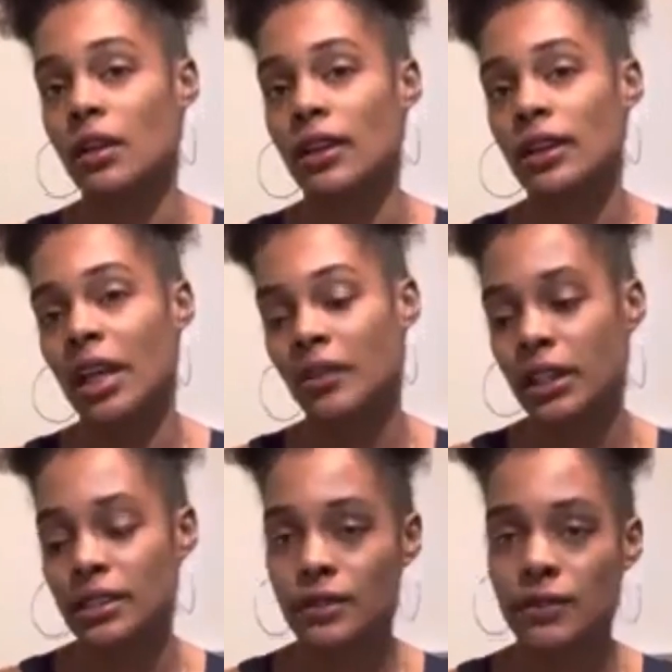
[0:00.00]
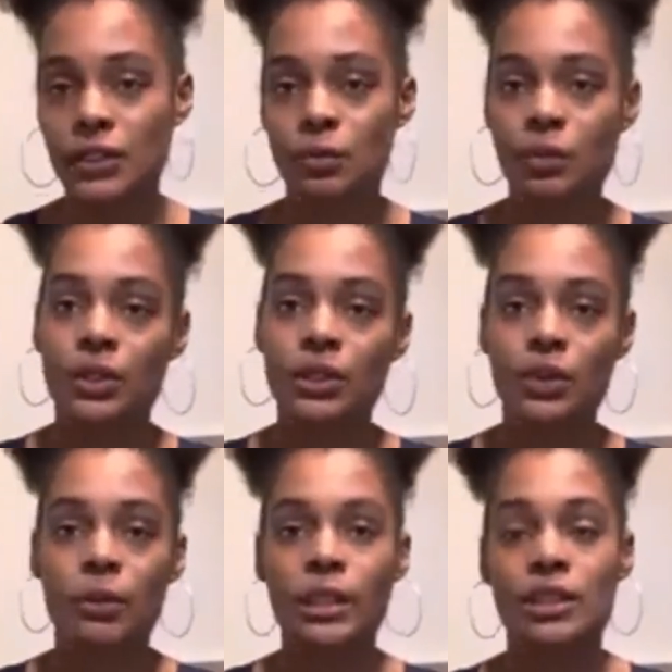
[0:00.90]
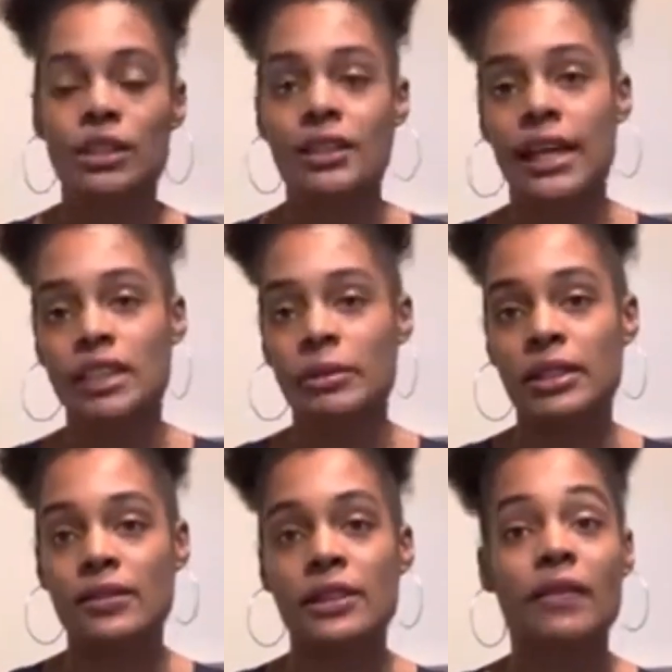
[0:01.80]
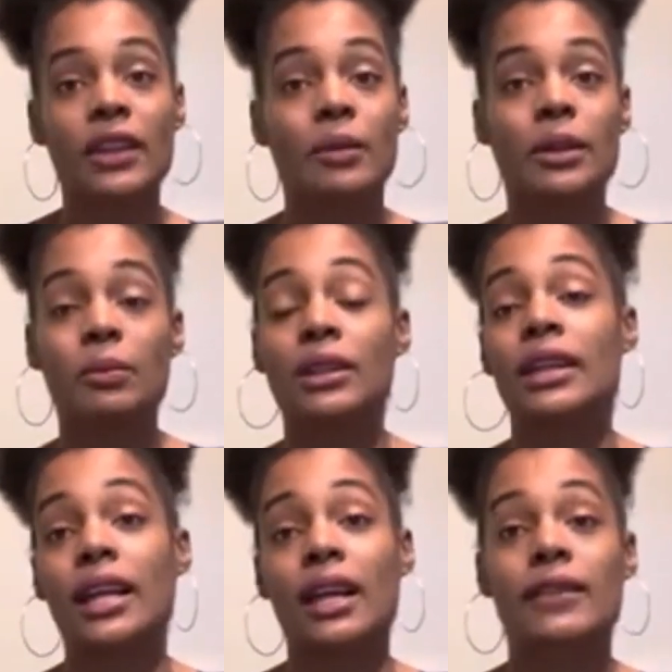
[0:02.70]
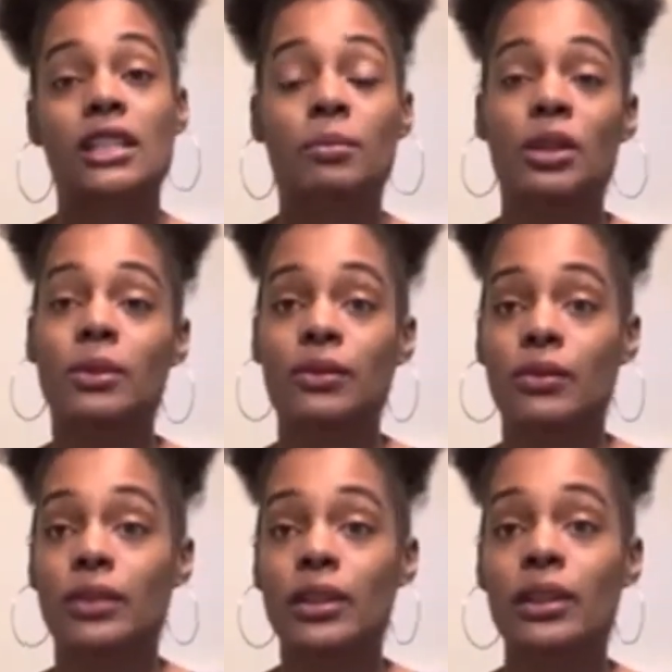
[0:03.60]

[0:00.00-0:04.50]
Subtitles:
allowing ourselves to explore new dimensions and aspects of self that we would not have explored before.